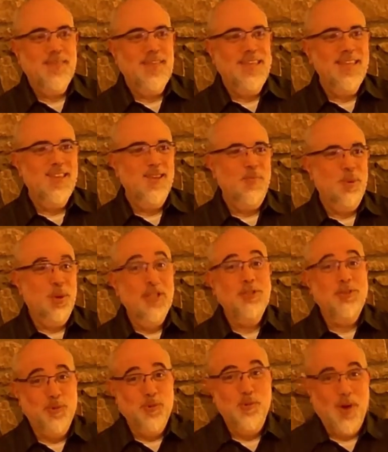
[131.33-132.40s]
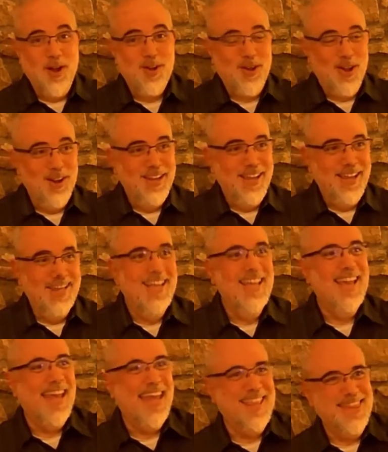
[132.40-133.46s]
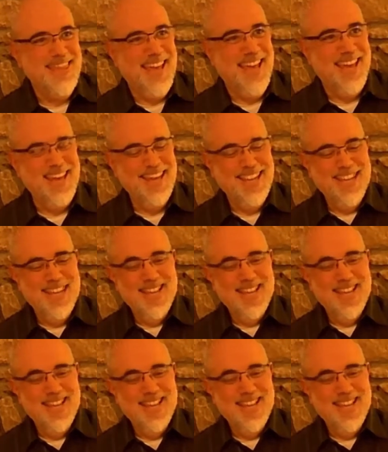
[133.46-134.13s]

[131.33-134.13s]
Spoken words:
the priest would walk on in, and then